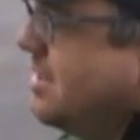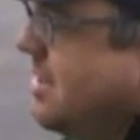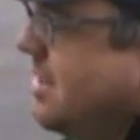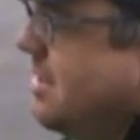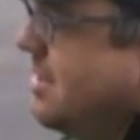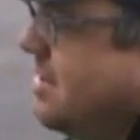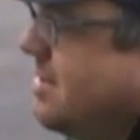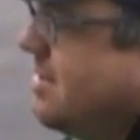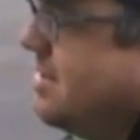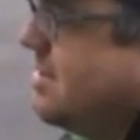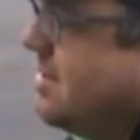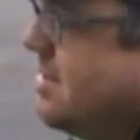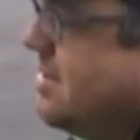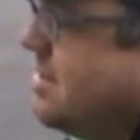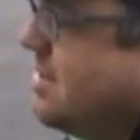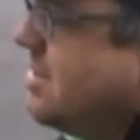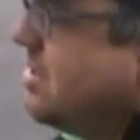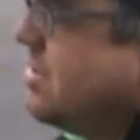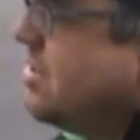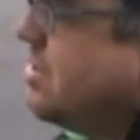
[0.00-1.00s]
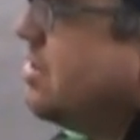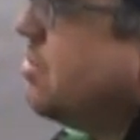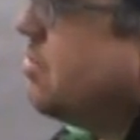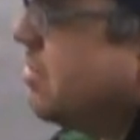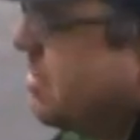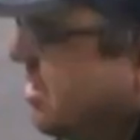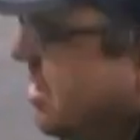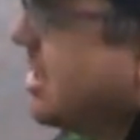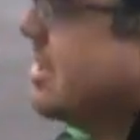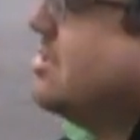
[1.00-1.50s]
Uh, you think it's electrical?
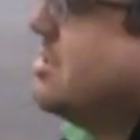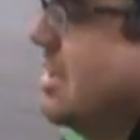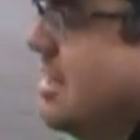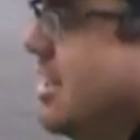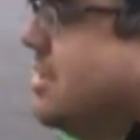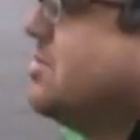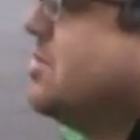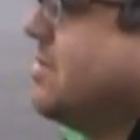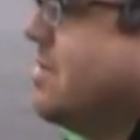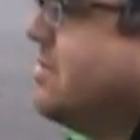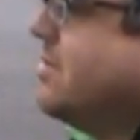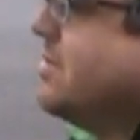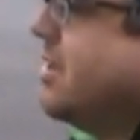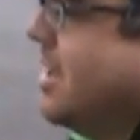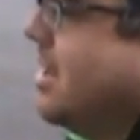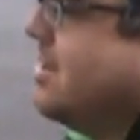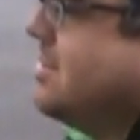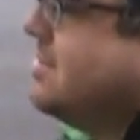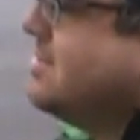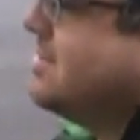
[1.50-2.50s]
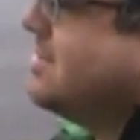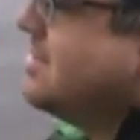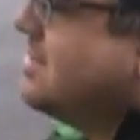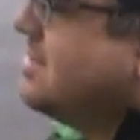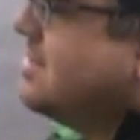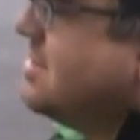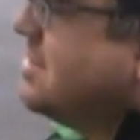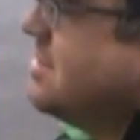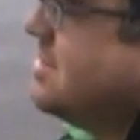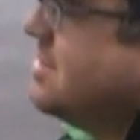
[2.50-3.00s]
We think it's electrical.
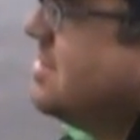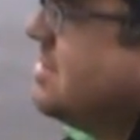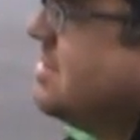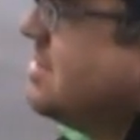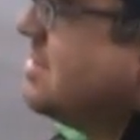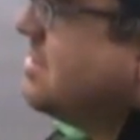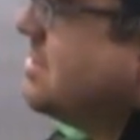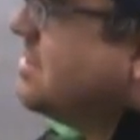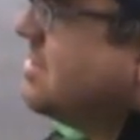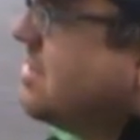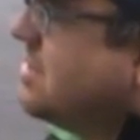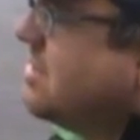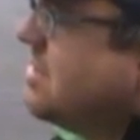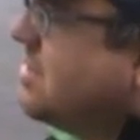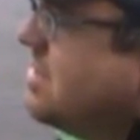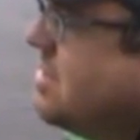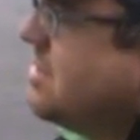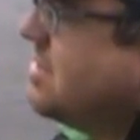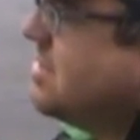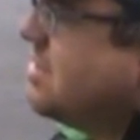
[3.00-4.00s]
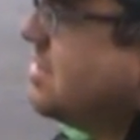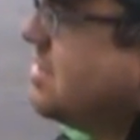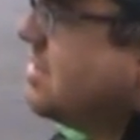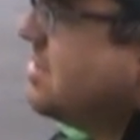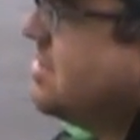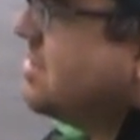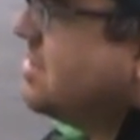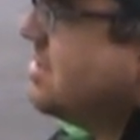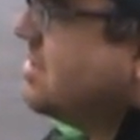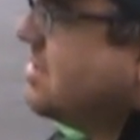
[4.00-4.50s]
Yeah. Um, how many square feet
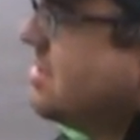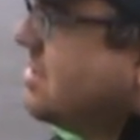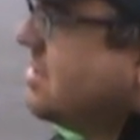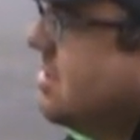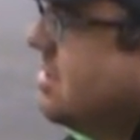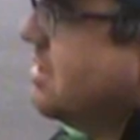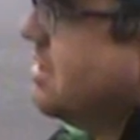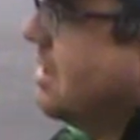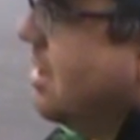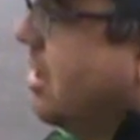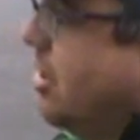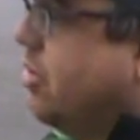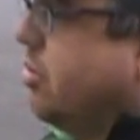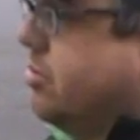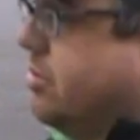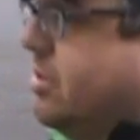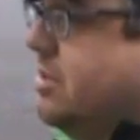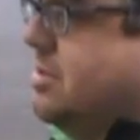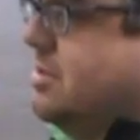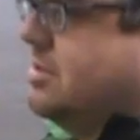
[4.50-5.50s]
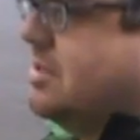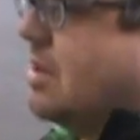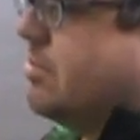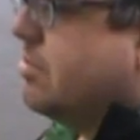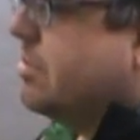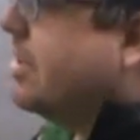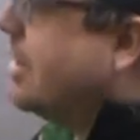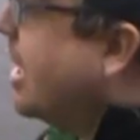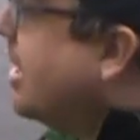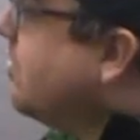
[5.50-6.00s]
is the church? Oh goodness, I
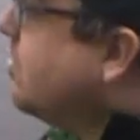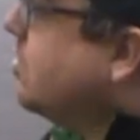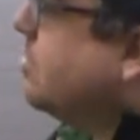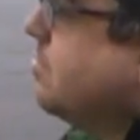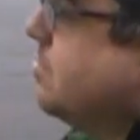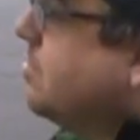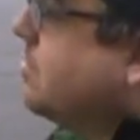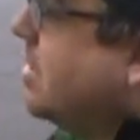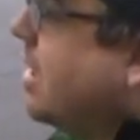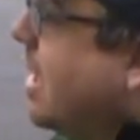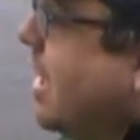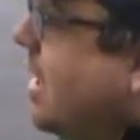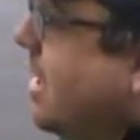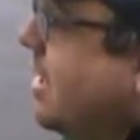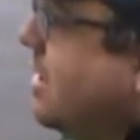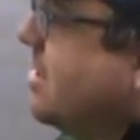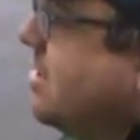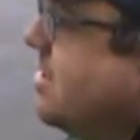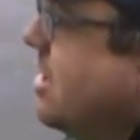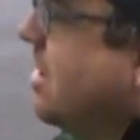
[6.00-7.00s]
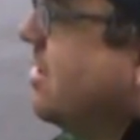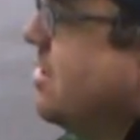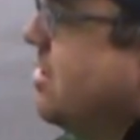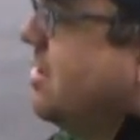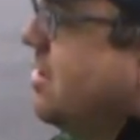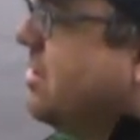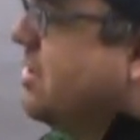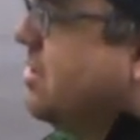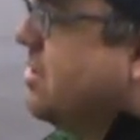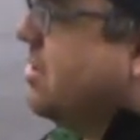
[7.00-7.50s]
wouldn't have any. No idea. How many
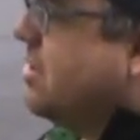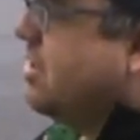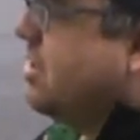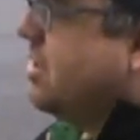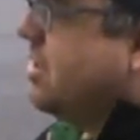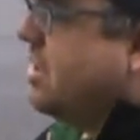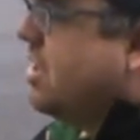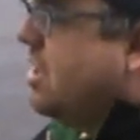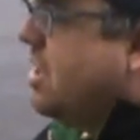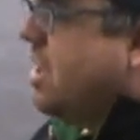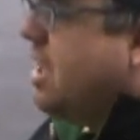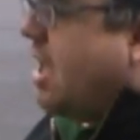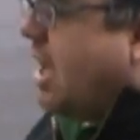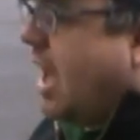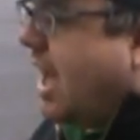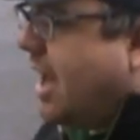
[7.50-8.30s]
people attended the church?